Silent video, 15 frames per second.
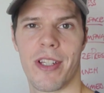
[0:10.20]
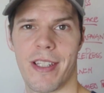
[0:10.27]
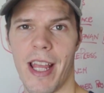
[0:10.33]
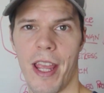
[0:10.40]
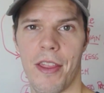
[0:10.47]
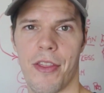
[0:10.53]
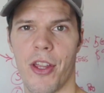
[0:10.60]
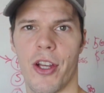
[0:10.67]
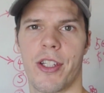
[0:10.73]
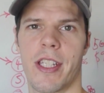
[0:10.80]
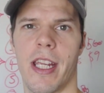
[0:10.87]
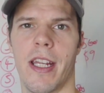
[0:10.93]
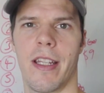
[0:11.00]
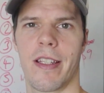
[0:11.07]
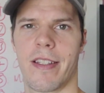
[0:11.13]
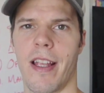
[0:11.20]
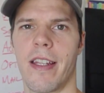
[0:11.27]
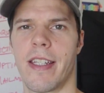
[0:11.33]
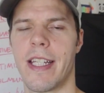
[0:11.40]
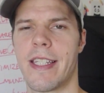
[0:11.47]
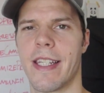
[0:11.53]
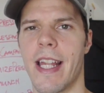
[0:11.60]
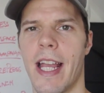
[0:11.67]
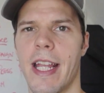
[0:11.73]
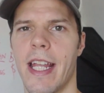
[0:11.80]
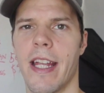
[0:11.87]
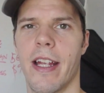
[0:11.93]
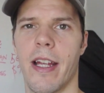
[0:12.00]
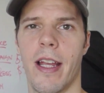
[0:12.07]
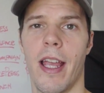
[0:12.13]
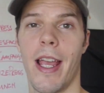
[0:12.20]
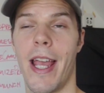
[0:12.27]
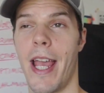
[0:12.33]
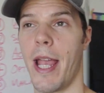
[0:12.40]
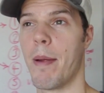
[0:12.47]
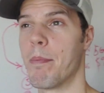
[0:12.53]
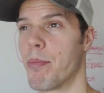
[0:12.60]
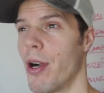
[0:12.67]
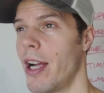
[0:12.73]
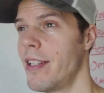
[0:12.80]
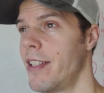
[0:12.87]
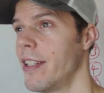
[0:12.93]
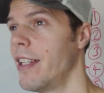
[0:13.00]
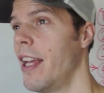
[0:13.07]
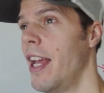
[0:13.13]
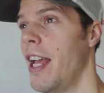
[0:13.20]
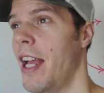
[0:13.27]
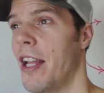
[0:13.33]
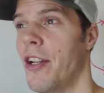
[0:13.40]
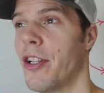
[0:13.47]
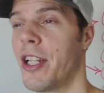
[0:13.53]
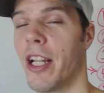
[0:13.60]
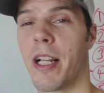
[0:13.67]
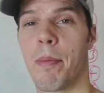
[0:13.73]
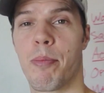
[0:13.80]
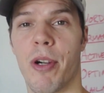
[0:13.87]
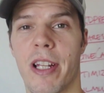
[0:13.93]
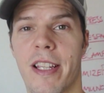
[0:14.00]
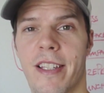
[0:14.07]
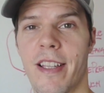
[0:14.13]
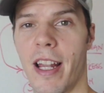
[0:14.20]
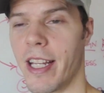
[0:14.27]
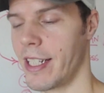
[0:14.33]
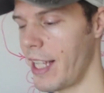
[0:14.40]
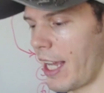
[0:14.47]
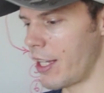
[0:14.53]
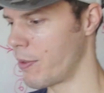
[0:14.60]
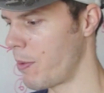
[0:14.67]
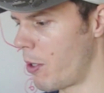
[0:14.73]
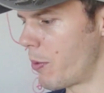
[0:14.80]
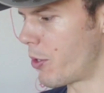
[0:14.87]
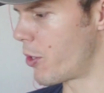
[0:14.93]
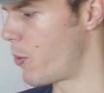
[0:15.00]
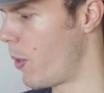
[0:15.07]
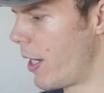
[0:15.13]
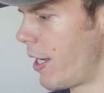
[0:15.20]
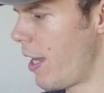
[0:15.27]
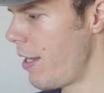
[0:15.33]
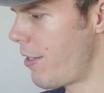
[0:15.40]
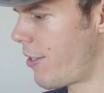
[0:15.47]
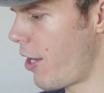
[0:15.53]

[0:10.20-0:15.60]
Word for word: It's day thirteen, it's Sunday today here in Brighton. Looking like a pretty sunny day as well, which is quite nice.